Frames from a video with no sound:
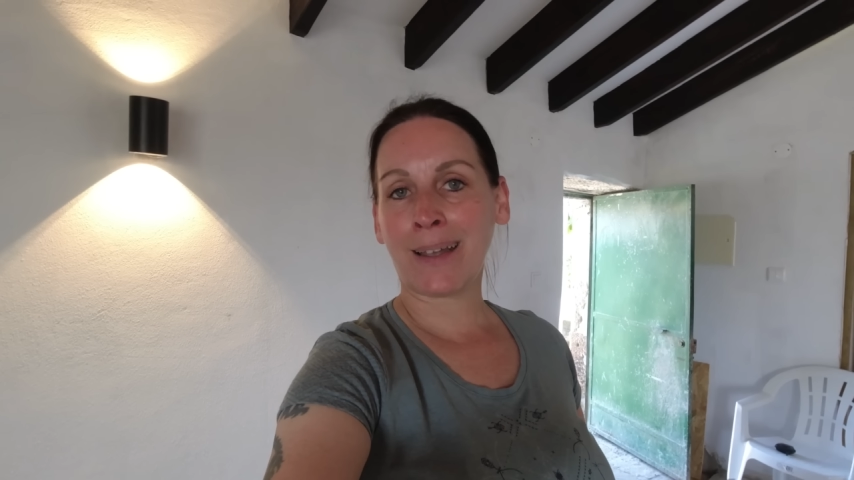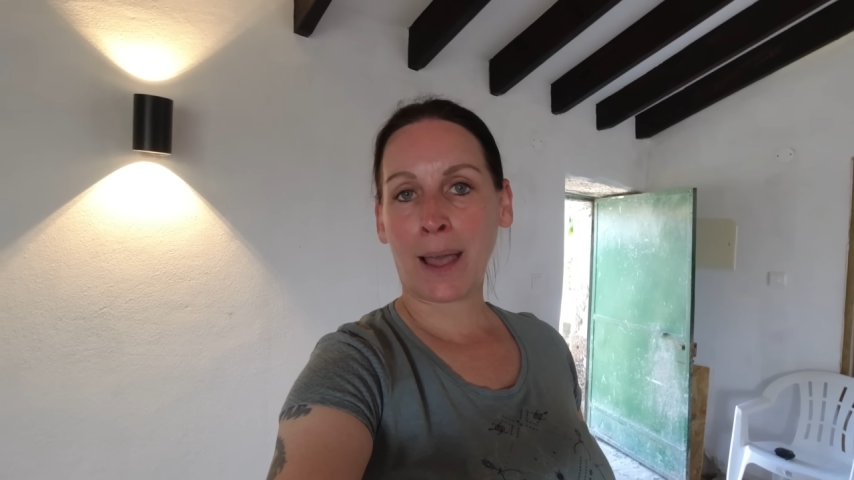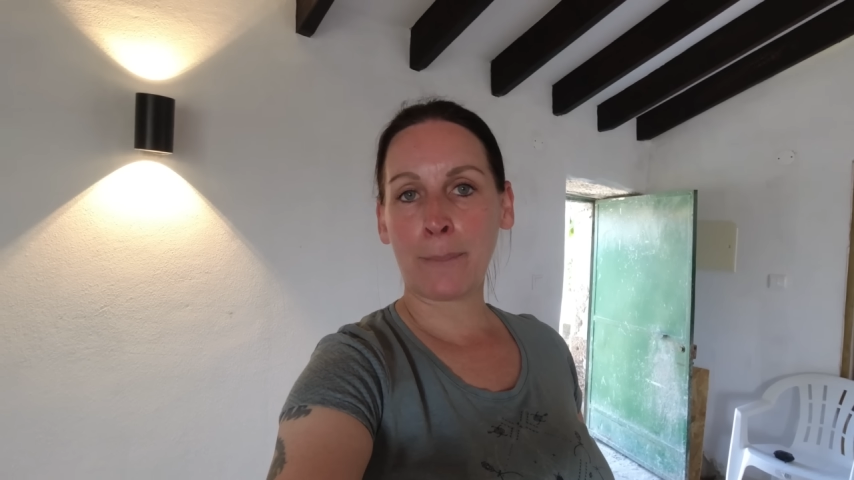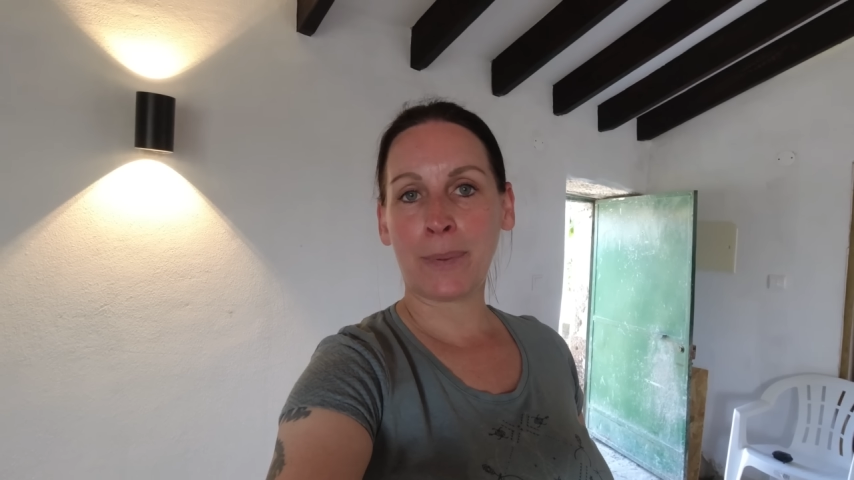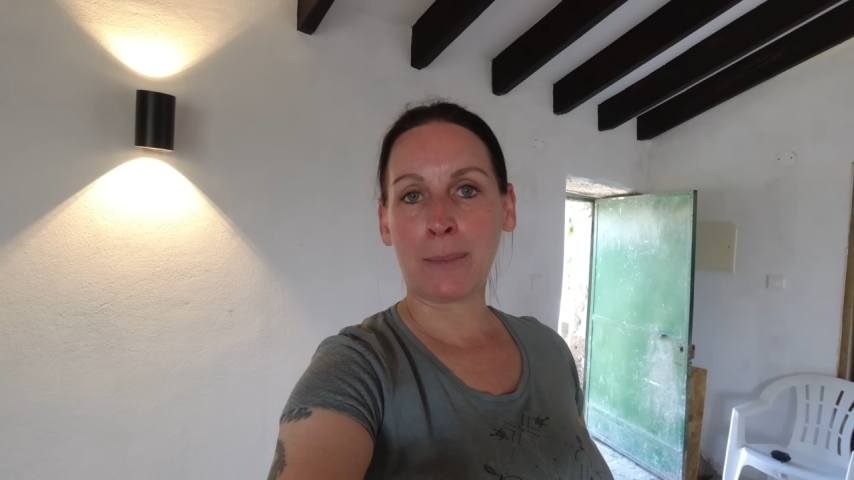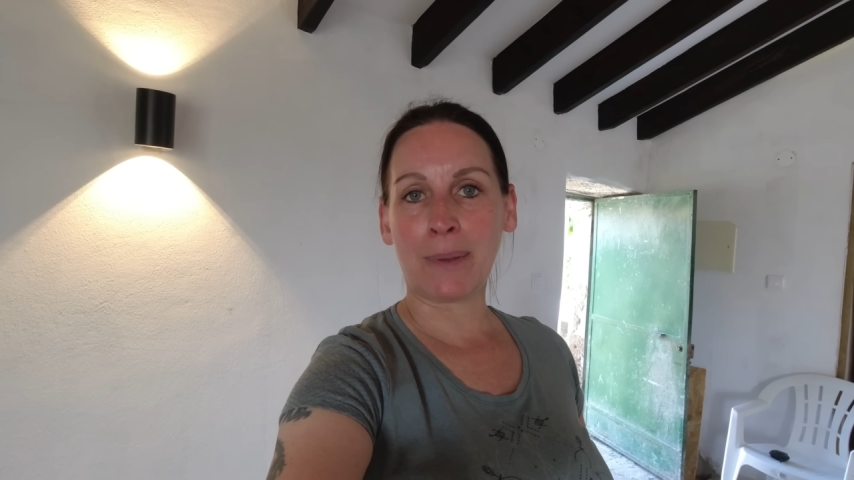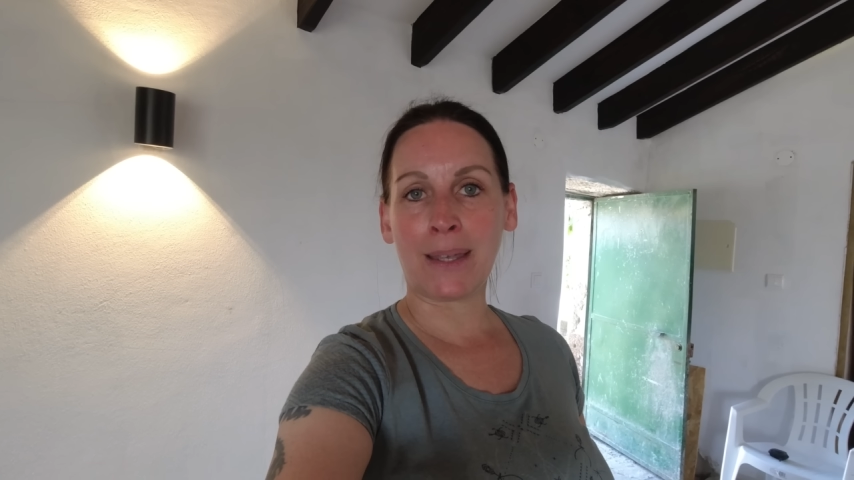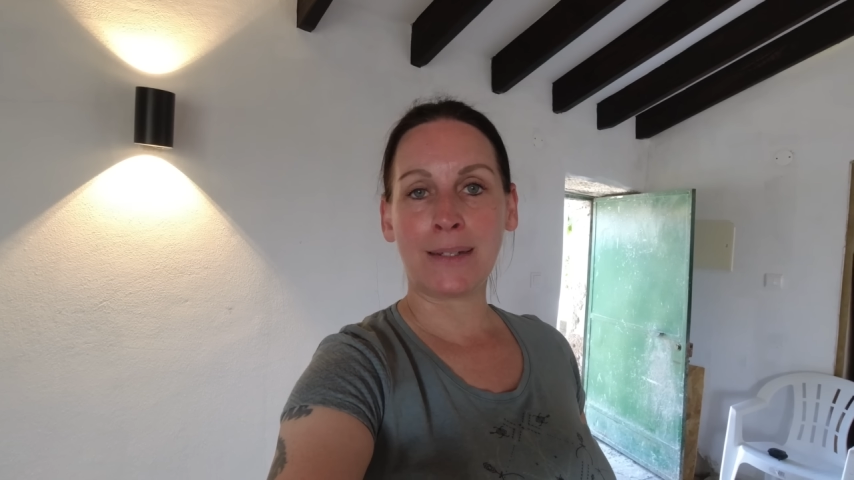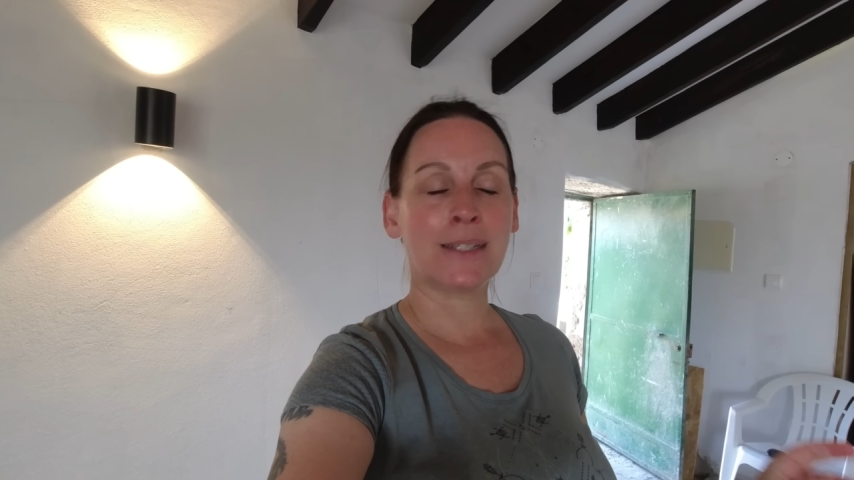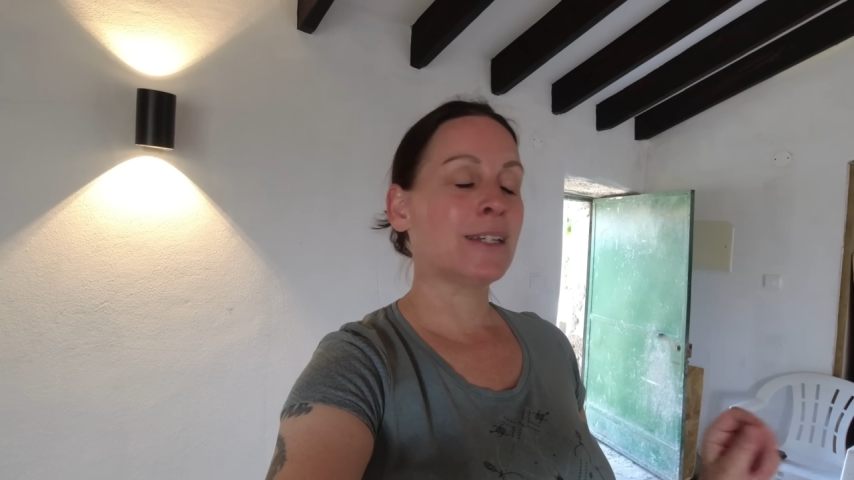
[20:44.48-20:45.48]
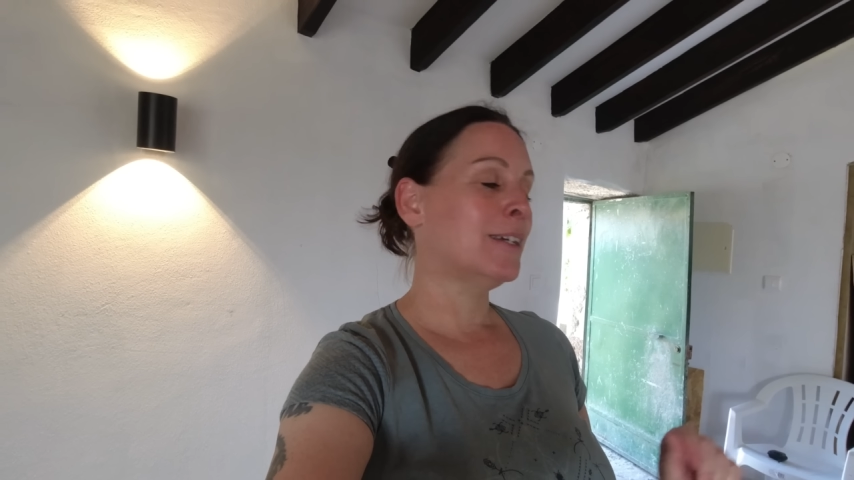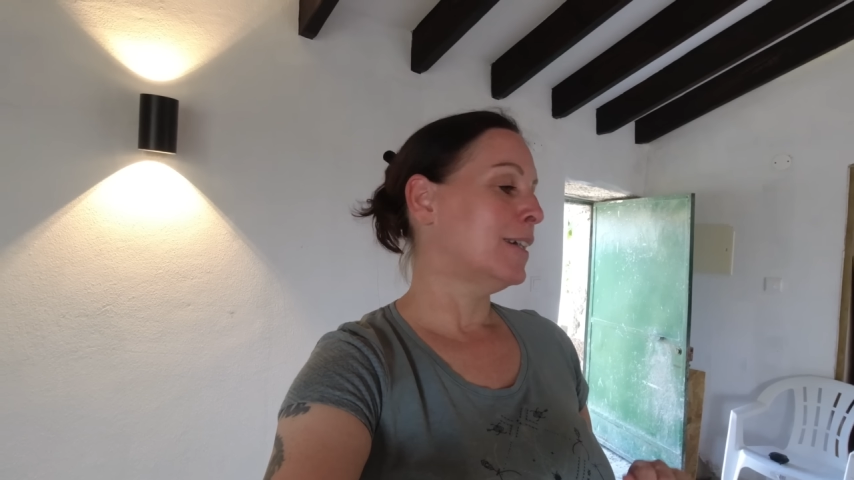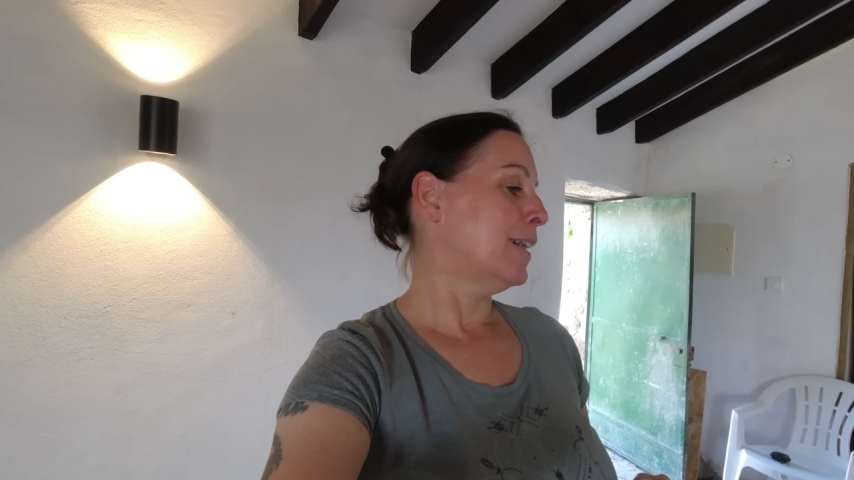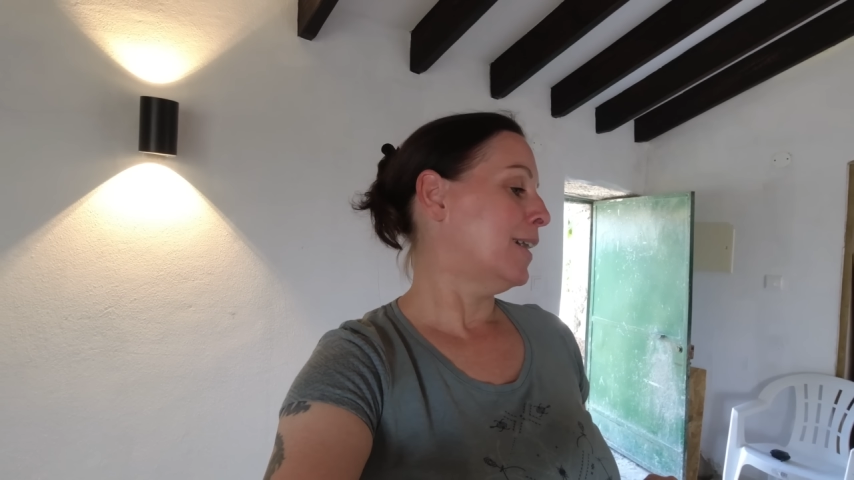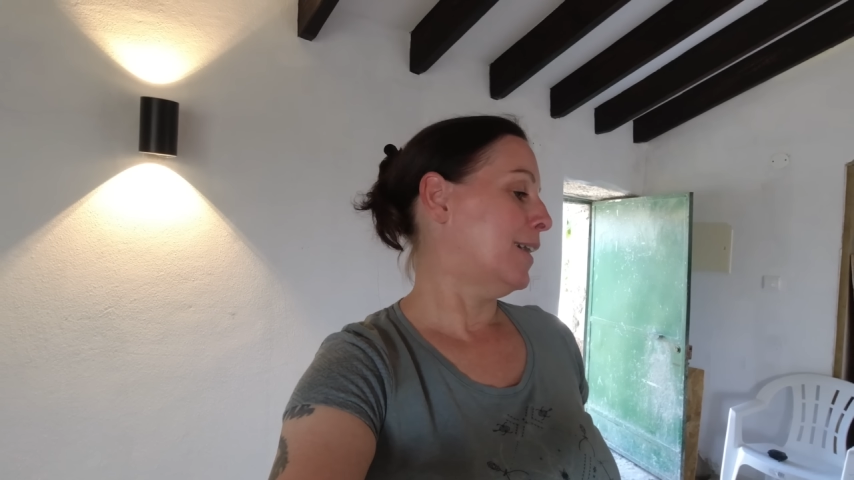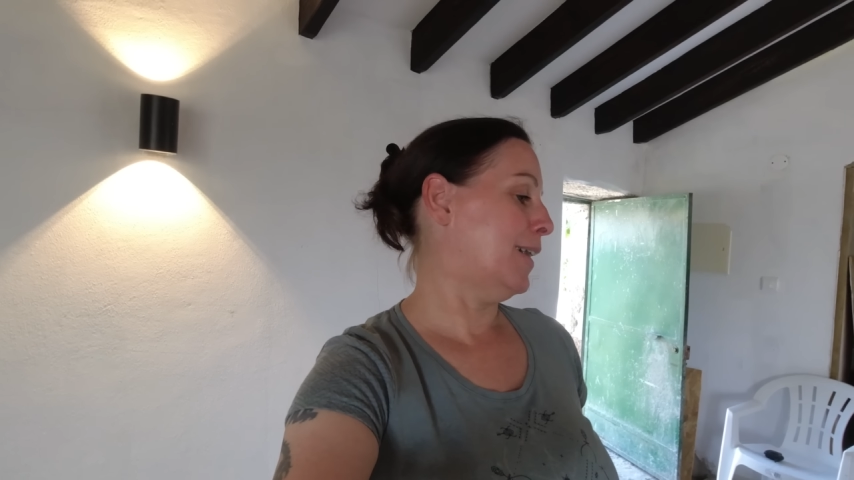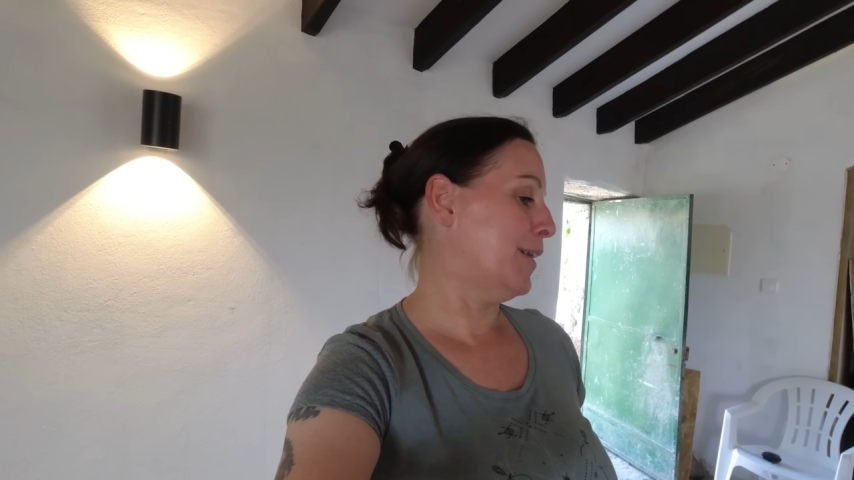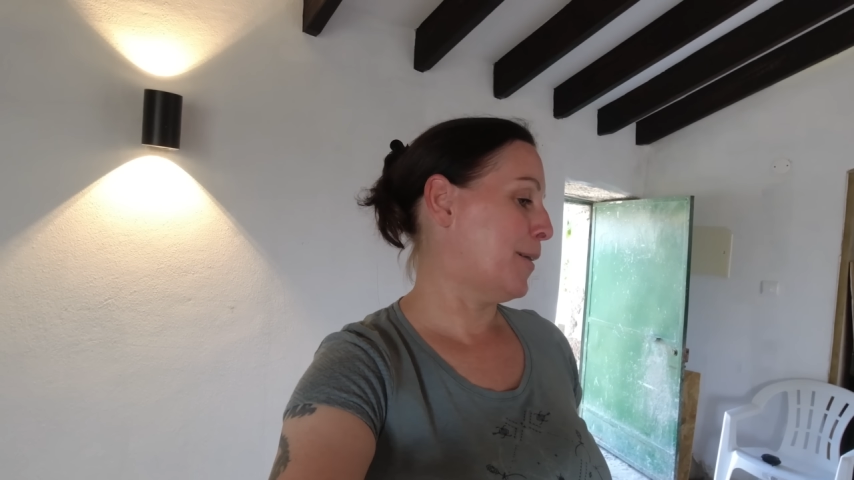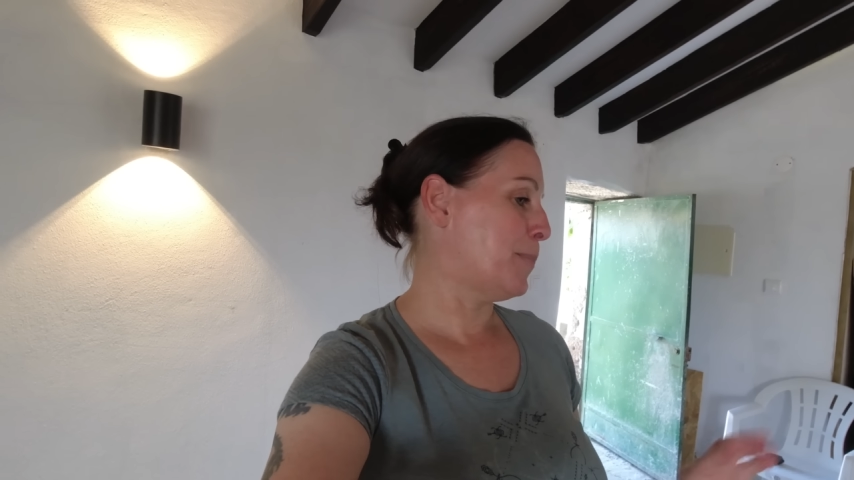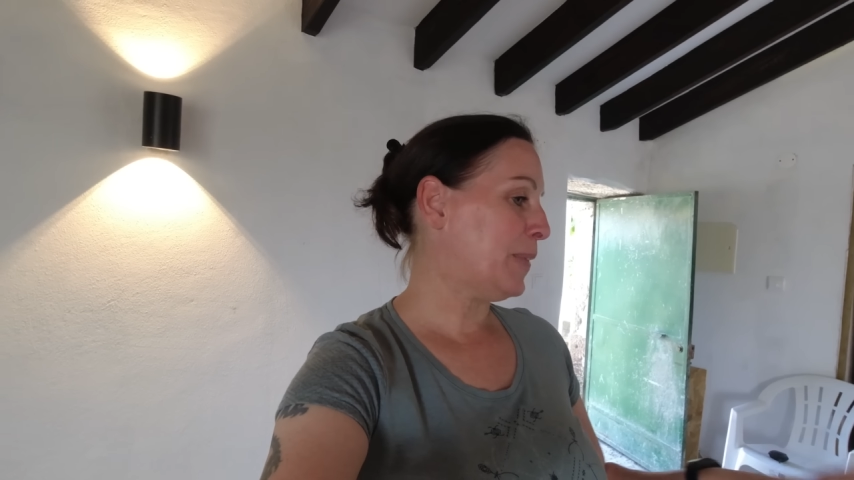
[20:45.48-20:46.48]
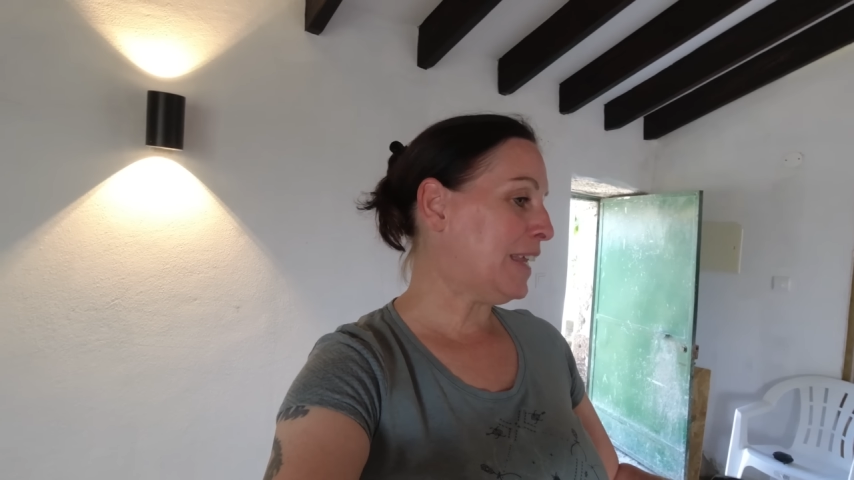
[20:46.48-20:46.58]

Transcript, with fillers: a camping bed, um,